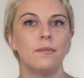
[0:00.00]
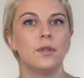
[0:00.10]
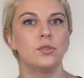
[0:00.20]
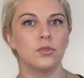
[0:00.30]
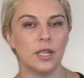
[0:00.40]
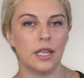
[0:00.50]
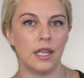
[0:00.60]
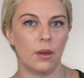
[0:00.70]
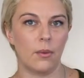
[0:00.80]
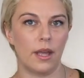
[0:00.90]
been drinking
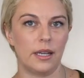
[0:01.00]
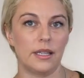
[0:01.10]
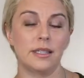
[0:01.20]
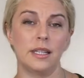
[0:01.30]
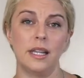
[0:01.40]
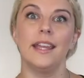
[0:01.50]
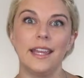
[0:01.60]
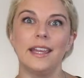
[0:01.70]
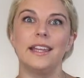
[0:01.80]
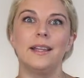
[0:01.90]
at weddings. And
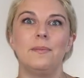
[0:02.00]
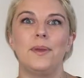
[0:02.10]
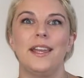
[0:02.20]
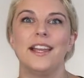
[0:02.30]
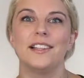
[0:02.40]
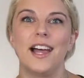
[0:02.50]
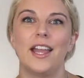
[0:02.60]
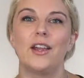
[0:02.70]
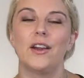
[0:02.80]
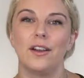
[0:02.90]
it can be
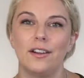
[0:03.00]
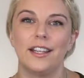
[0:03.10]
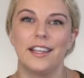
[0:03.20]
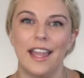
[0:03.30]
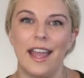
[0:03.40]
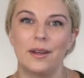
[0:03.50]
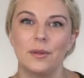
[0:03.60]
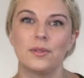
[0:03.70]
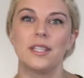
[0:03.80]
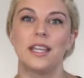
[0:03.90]
like herding
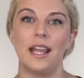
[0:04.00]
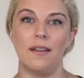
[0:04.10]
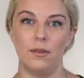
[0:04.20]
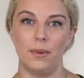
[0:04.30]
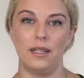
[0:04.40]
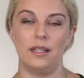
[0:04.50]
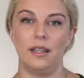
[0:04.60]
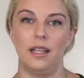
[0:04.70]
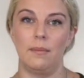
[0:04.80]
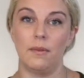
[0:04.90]
cattle to get everybody to
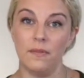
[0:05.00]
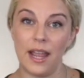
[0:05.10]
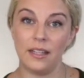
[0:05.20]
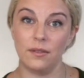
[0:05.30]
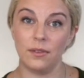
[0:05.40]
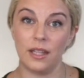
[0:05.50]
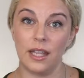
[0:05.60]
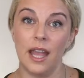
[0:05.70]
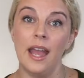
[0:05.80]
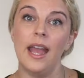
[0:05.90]
clean up effectively.